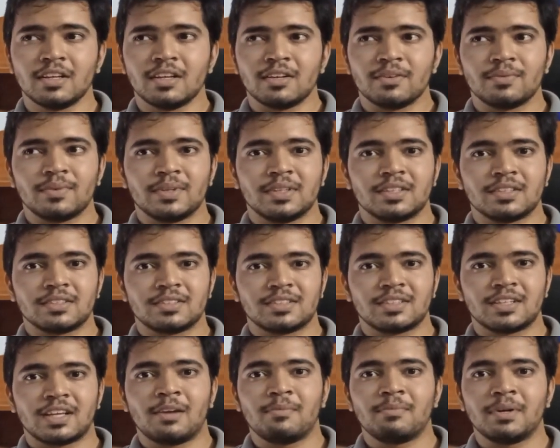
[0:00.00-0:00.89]
When the
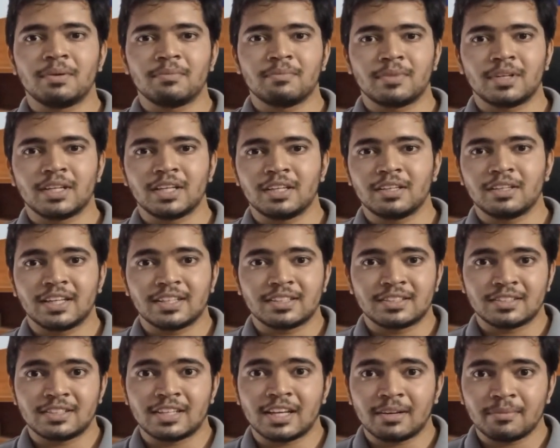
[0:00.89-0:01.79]
cell membrane
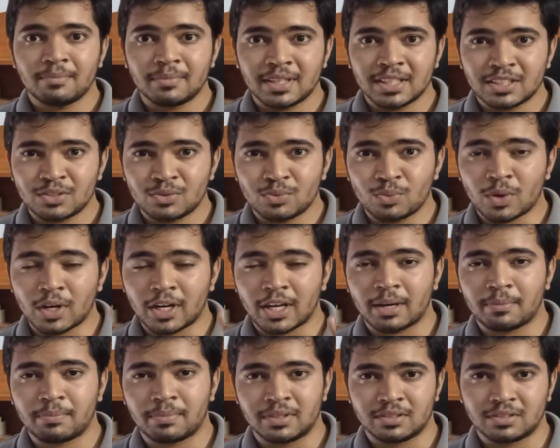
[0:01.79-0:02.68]
gets damaged, what
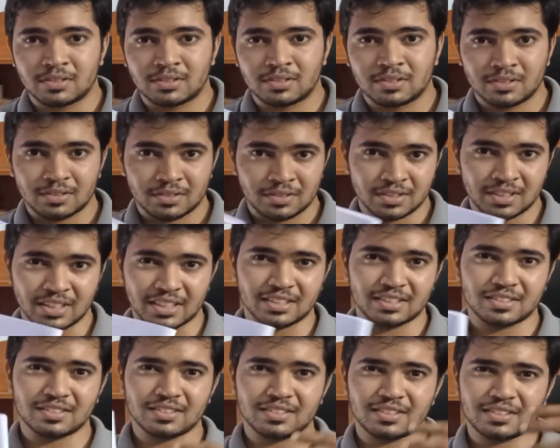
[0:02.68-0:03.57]
happens? The
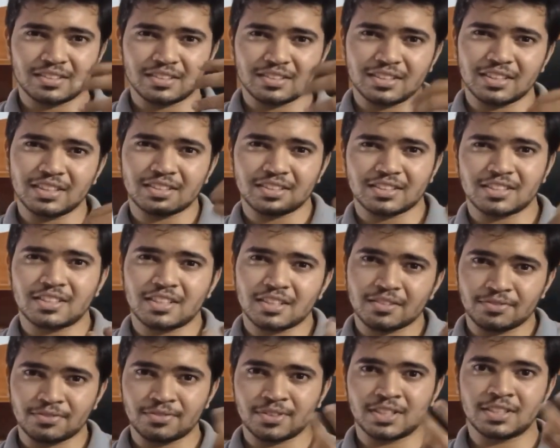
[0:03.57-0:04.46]

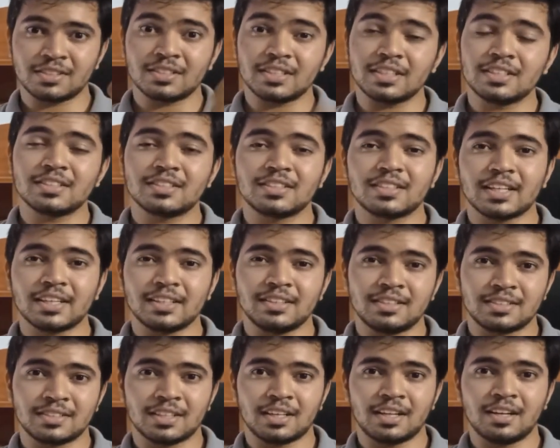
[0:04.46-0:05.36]
stuff which is inside
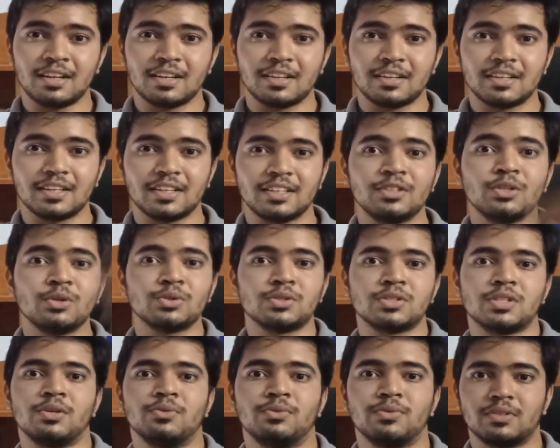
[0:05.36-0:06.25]
the cell, it
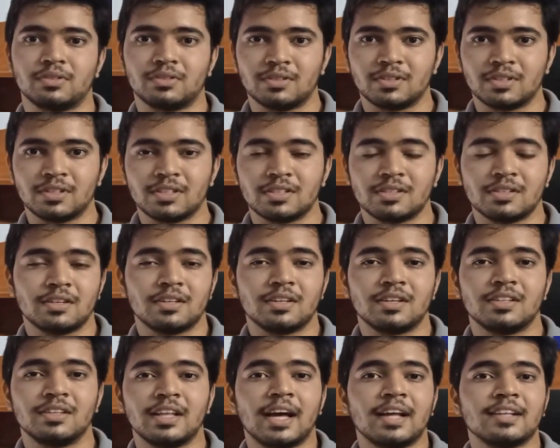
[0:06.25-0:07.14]
goes out.
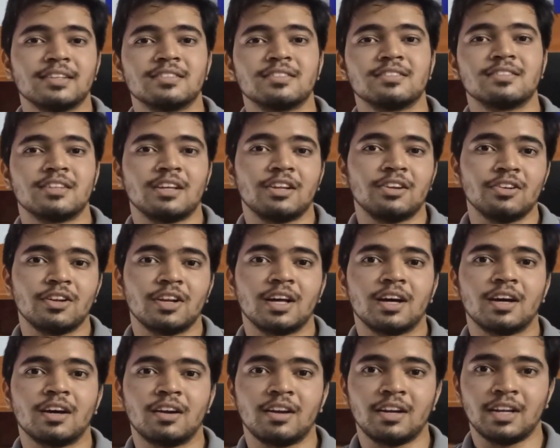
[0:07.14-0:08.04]
That's
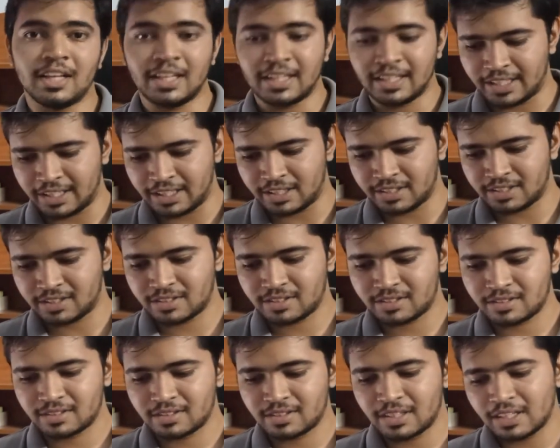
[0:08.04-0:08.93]
cellular leakage.
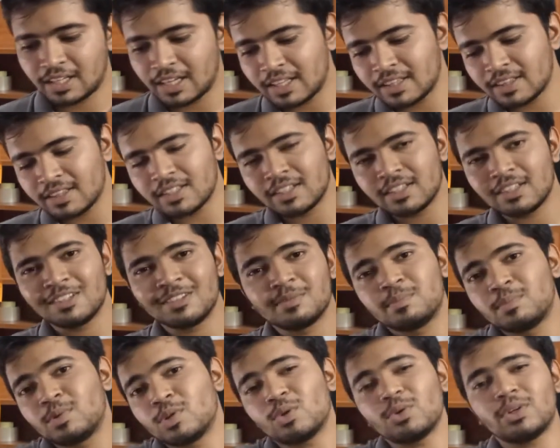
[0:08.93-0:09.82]
And then
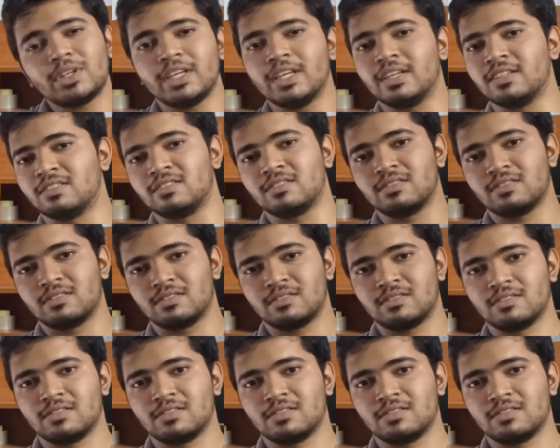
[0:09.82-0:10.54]
proteases.